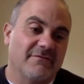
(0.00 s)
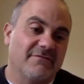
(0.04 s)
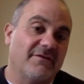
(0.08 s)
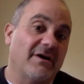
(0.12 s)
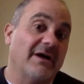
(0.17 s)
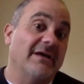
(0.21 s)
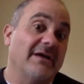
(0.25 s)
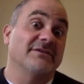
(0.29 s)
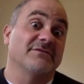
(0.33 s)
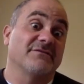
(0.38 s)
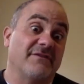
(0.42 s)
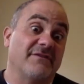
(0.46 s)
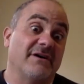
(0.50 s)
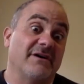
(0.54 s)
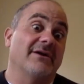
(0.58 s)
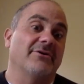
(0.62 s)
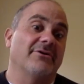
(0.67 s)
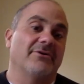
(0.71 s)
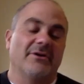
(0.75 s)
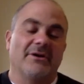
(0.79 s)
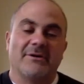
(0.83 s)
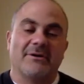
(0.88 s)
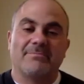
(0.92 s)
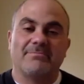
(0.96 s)
is
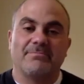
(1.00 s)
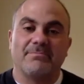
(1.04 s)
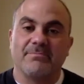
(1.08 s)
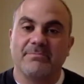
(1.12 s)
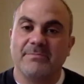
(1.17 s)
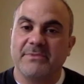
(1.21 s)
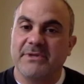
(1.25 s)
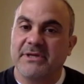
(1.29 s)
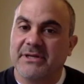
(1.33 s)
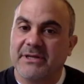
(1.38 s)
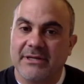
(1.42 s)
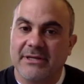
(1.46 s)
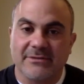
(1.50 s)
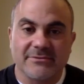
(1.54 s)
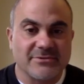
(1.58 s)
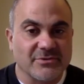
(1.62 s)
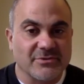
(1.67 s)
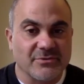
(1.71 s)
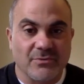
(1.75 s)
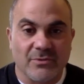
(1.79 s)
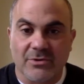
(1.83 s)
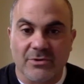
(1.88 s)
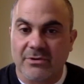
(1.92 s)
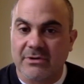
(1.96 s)
fired up, to
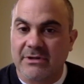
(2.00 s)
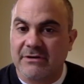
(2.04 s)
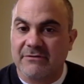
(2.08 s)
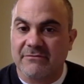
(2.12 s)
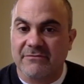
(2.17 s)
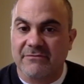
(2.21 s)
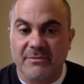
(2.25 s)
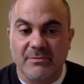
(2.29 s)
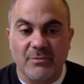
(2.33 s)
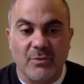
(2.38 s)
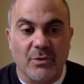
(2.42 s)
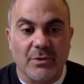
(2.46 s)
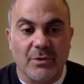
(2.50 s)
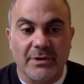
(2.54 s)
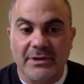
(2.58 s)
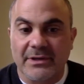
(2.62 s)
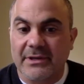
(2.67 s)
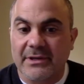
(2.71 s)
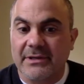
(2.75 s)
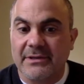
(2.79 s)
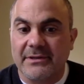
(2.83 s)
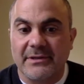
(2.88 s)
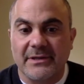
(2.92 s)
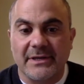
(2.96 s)
work every morning.
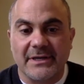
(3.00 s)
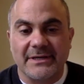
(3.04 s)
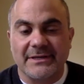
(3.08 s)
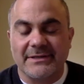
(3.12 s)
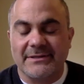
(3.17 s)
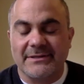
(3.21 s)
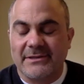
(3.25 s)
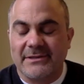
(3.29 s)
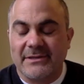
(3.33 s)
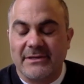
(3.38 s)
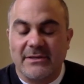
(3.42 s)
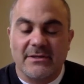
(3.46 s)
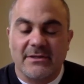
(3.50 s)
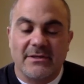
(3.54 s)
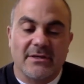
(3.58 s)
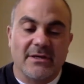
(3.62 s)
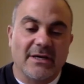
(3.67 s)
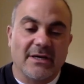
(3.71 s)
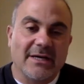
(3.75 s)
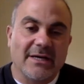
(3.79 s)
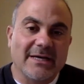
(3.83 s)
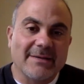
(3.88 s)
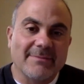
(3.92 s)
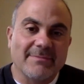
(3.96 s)

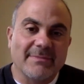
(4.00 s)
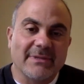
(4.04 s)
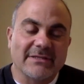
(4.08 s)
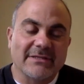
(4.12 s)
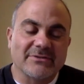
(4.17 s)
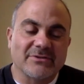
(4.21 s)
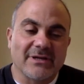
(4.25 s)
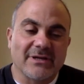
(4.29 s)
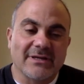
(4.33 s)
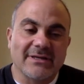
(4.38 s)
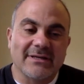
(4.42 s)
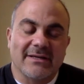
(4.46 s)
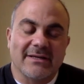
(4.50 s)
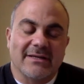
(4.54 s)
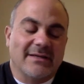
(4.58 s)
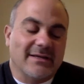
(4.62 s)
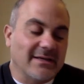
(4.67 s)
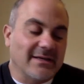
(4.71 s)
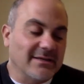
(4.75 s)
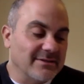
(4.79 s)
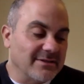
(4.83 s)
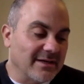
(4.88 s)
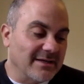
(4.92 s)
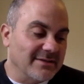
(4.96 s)
And that's
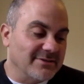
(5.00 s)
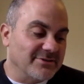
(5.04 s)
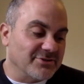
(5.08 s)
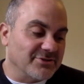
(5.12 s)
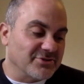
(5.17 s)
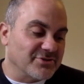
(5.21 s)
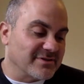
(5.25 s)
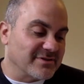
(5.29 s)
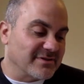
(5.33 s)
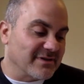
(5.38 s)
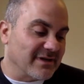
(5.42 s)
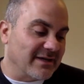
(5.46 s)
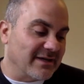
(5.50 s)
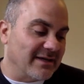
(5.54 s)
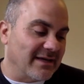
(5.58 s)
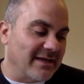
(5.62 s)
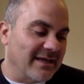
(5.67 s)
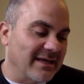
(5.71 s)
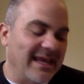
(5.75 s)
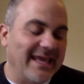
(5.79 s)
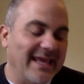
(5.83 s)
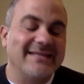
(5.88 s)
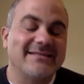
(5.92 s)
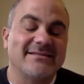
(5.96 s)
I
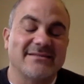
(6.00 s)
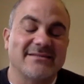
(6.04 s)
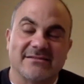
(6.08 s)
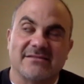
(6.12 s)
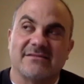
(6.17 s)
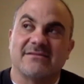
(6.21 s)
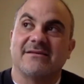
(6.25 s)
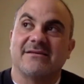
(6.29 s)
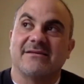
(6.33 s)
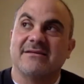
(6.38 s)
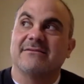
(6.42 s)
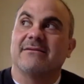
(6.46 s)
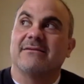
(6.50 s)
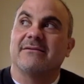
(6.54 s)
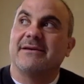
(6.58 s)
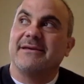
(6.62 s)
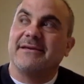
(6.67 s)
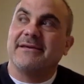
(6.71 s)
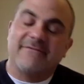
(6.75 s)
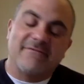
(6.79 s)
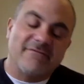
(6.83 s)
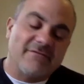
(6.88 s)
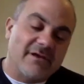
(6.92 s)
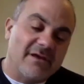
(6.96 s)
hate to see like
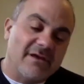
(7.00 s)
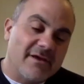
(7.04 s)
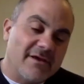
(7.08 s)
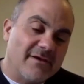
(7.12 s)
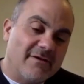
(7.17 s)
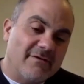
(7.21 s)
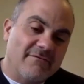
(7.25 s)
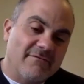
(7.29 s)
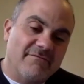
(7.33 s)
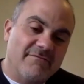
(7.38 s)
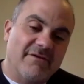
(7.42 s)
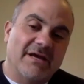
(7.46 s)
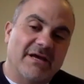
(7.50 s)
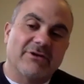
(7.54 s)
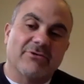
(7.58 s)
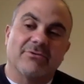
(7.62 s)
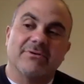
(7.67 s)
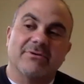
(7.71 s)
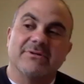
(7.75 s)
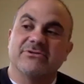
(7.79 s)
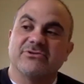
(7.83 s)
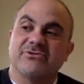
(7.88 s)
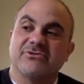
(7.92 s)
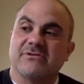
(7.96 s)

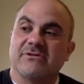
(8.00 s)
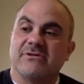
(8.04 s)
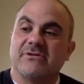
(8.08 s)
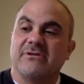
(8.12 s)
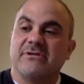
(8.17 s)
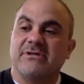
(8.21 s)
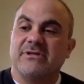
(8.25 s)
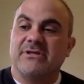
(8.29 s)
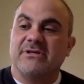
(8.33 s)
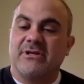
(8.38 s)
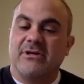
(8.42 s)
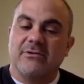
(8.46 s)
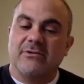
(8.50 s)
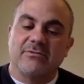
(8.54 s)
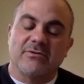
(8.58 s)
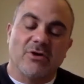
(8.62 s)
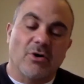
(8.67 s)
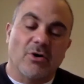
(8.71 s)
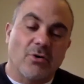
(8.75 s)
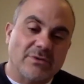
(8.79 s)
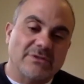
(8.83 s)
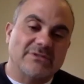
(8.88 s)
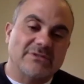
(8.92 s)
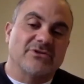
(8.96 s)
veterans,
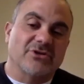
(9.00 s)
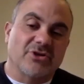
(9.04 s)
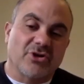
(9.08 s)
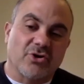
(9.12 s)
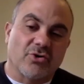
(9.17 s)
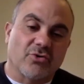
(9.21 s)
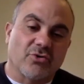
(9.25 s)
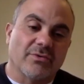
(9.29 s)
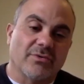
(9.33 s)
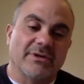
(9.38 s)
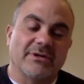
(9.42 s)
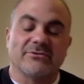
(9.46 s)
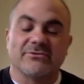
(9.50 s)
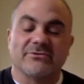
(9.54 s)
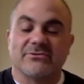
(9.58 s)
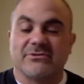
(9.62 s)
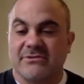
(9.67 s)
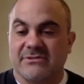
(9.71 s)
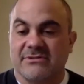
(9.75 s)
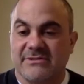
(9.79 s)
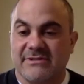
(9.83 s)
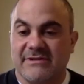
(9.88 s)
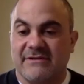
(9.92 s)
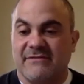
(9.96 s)
go into careers
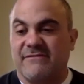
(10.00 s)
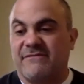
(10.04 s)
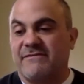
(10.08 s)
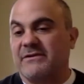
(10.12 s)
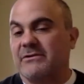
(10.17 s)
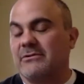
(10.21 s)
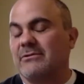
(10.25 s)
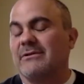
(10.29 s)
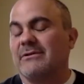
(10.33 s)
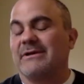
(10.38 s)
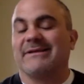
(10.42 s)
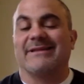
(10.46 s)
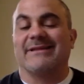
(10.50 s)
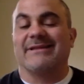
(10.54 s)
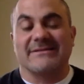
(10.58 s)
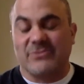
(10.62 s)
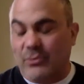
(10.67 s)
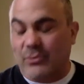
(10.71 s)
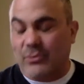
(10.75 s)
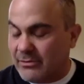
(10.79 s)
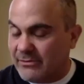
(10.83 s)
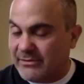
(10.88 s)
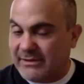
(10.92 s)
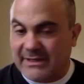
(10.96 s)
because they feel like that's
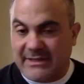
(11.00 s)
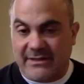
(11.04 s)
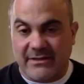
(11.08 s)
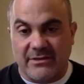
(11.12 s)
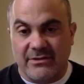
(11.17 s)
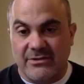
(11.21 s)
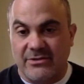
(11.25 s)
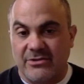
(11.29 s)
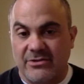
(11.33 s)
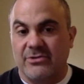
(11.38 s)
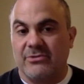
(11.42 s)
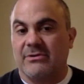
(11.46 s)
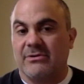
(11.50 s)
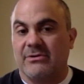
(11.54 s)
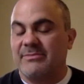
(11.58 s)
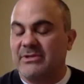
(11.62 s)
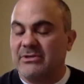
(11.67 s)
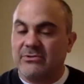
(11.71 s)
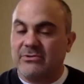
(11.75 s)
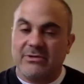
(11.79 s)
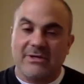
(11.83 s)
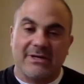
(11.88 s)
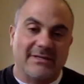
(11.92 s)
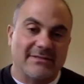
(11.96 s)
all they can do. I mean,
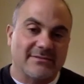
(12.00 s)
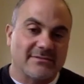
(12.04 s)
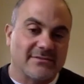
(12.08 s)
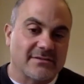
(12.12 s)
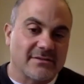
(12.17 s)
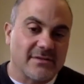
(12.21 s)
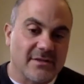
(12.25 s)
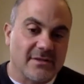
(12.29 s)
you guys